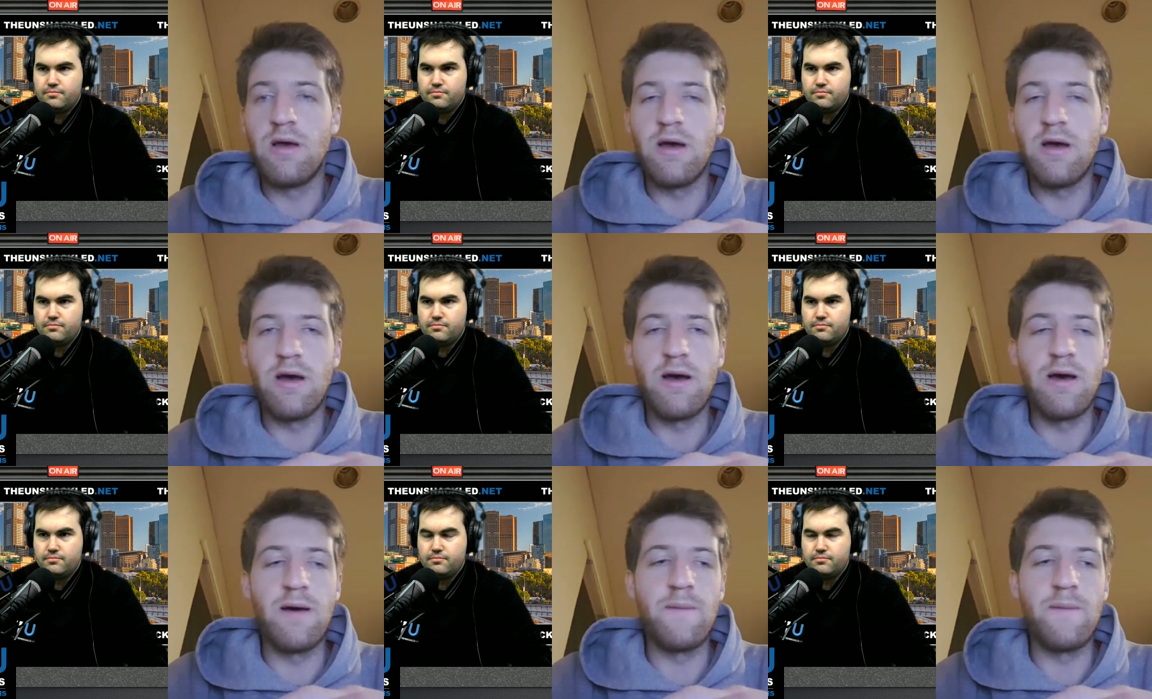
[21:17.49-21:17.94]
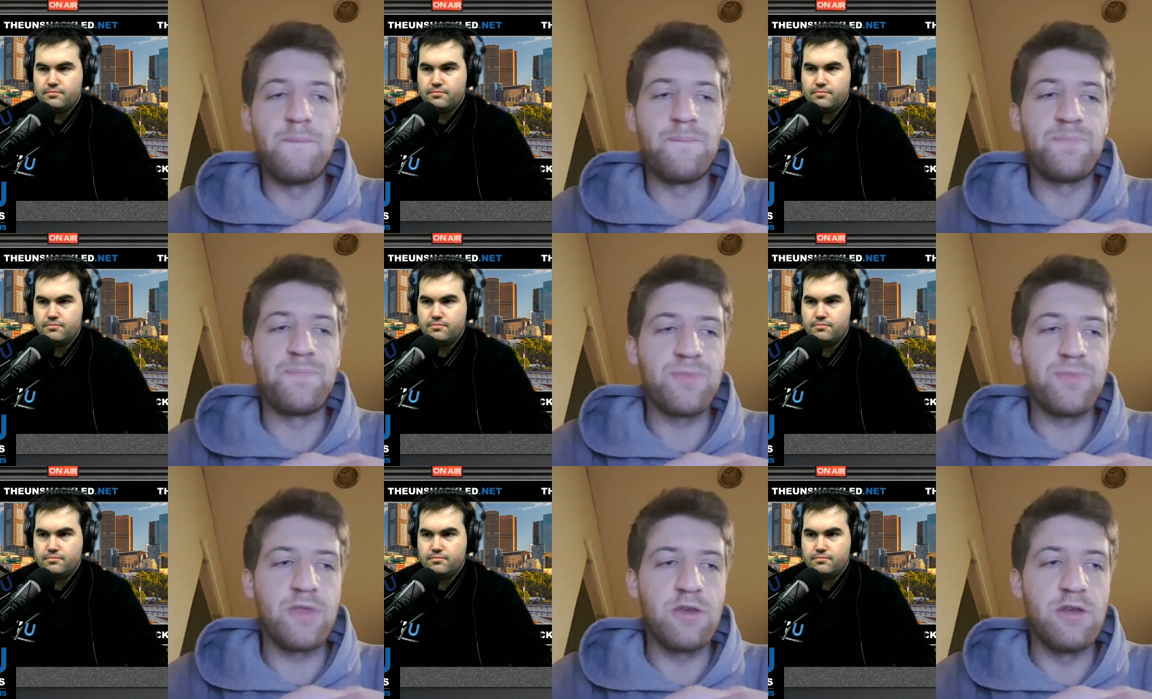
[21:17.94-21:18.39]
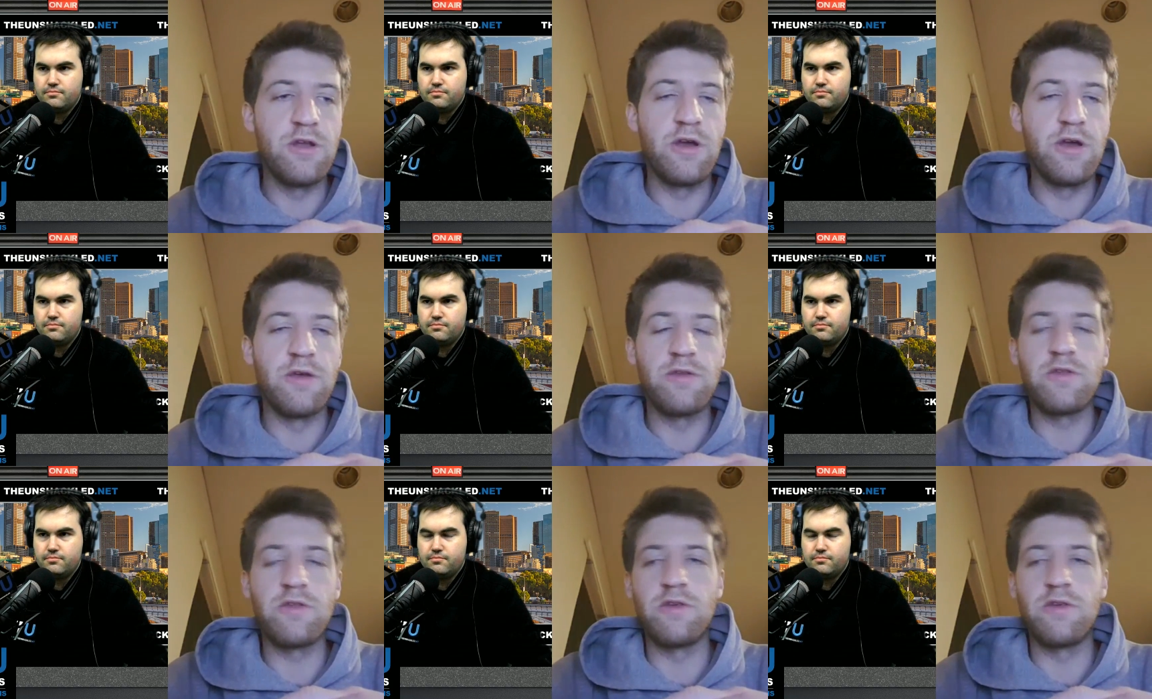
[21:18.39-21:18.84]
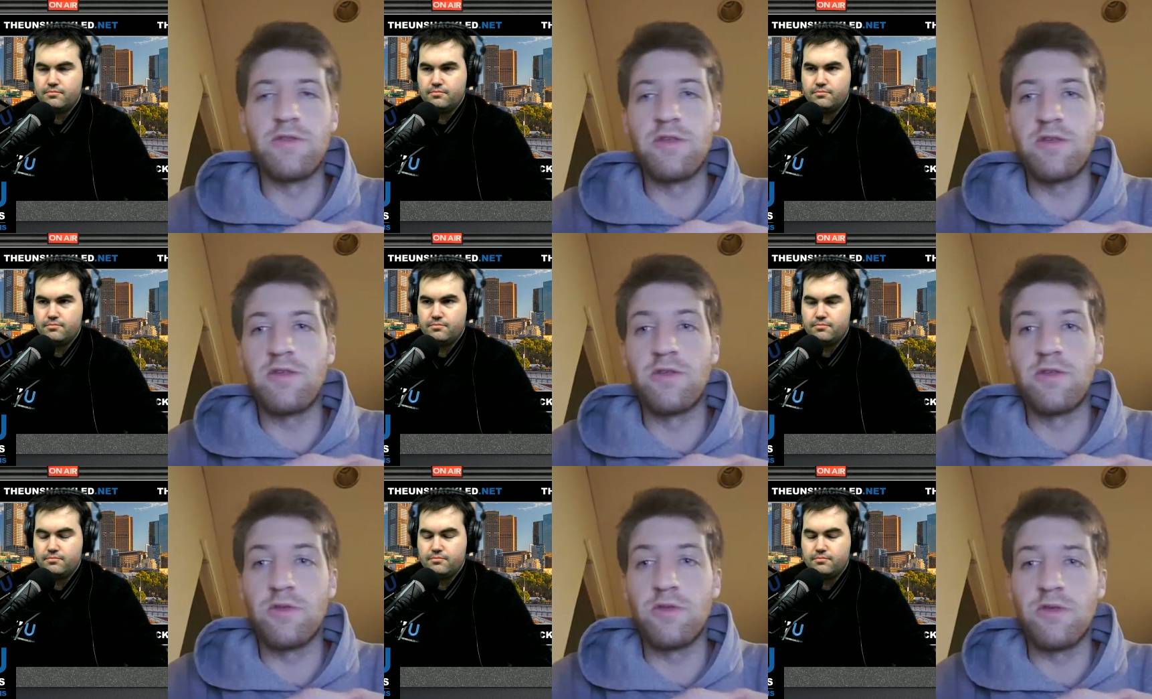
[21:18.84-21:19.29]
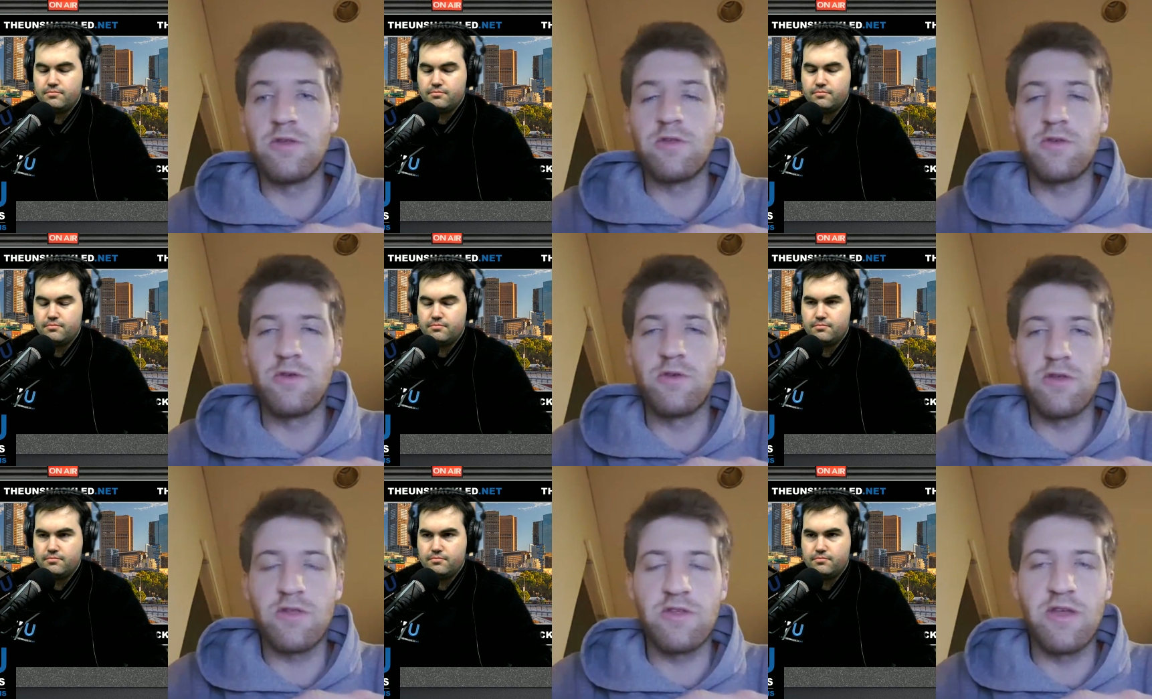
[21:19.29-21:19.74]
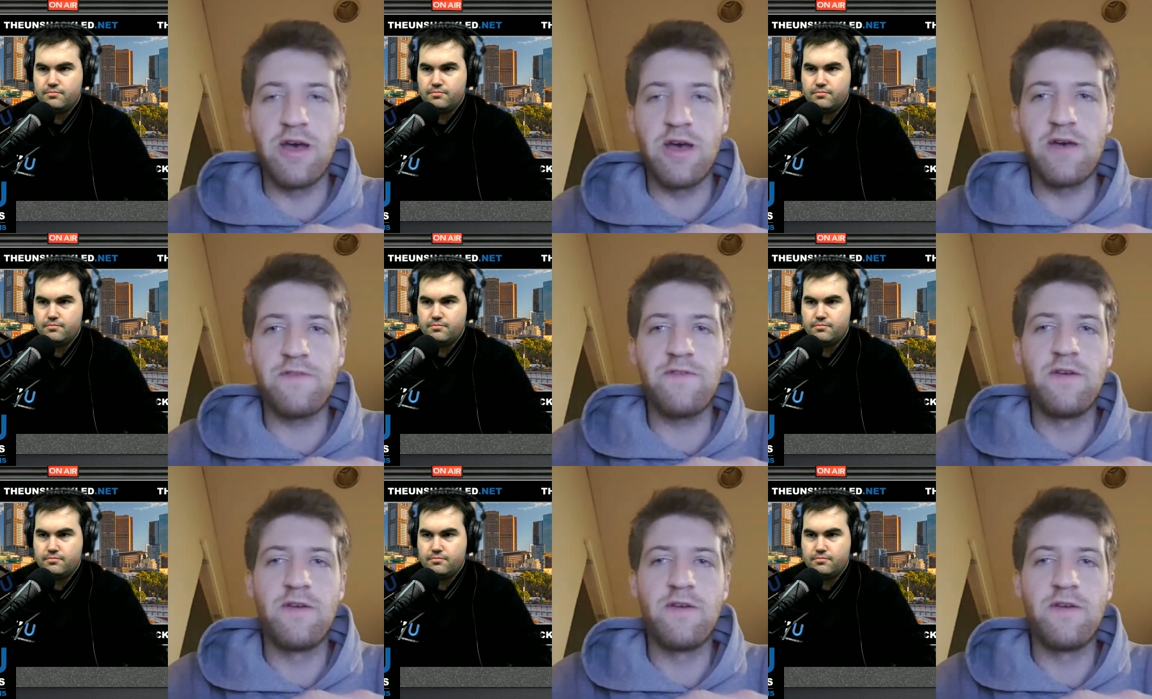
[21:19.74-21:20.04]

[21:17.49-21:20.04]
Speaker 1: Um, you know, so this is this is good stuff